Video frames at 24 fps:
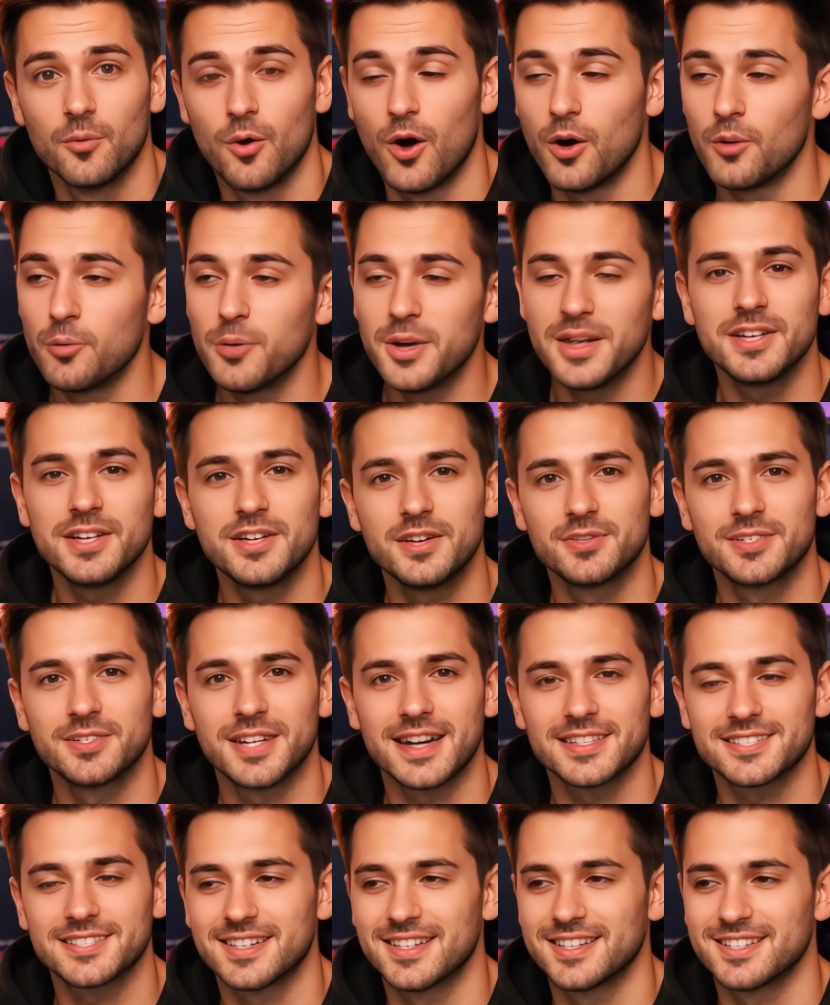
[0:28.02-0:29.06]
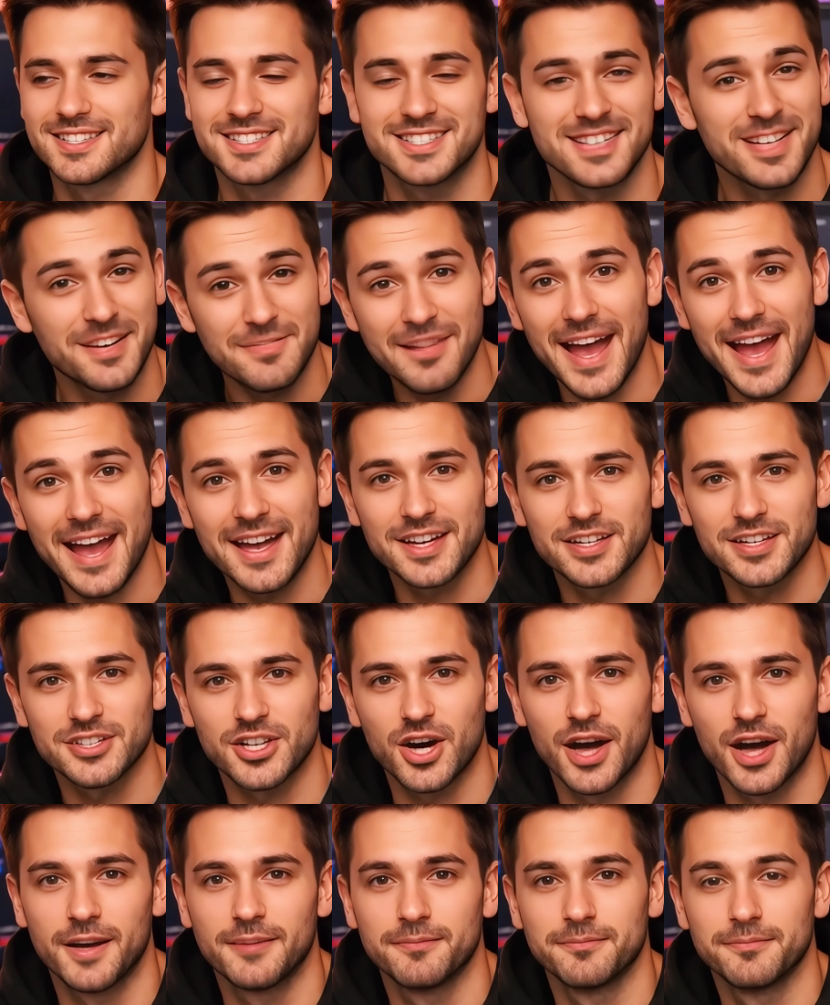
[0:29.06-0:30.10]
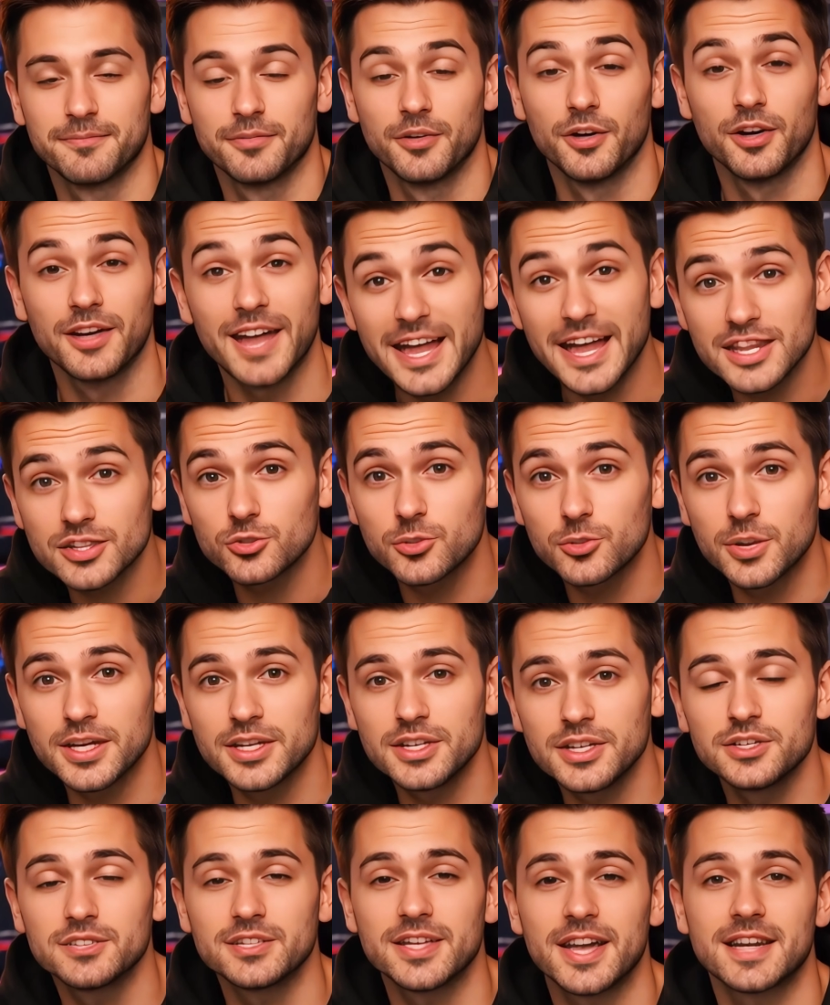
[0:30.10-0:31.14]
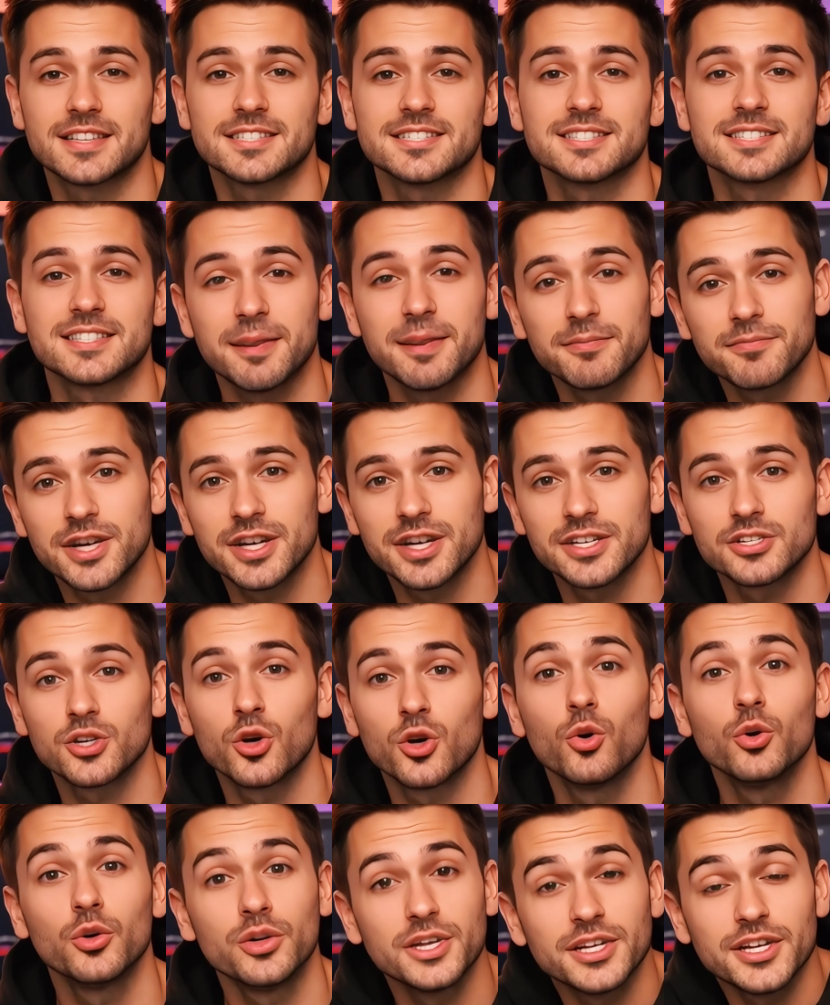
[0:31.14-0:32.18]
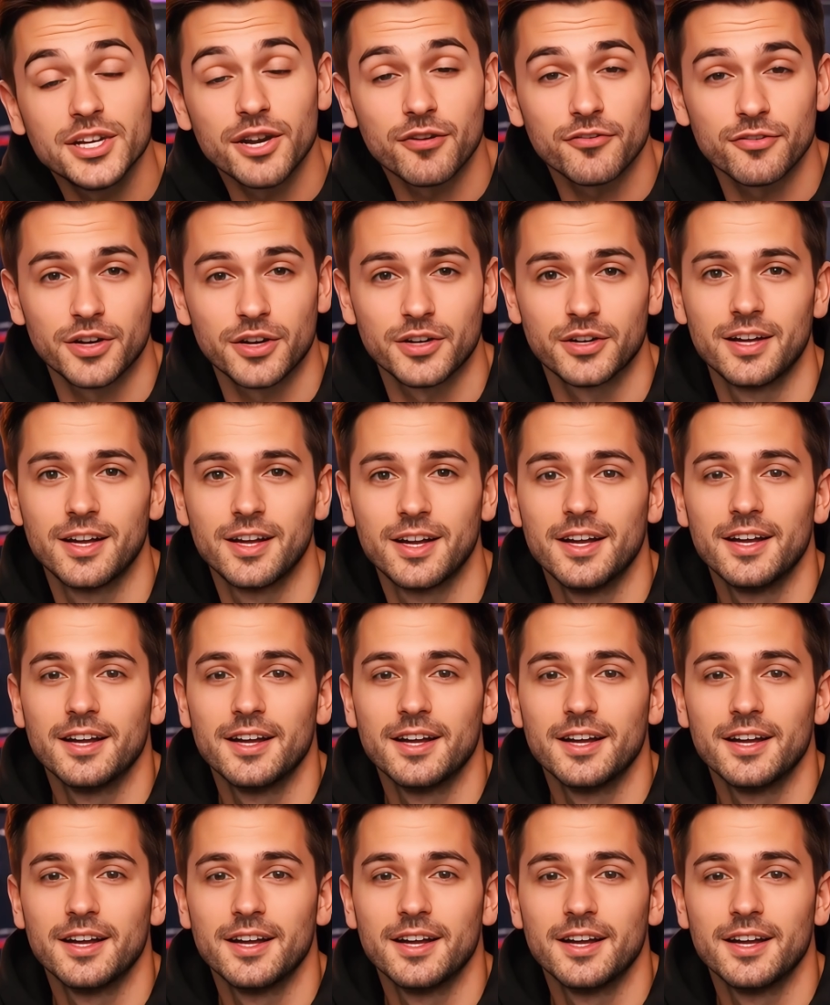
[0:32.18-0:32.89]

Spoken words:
One week you test a cinematic shot. The next week you test something totally different.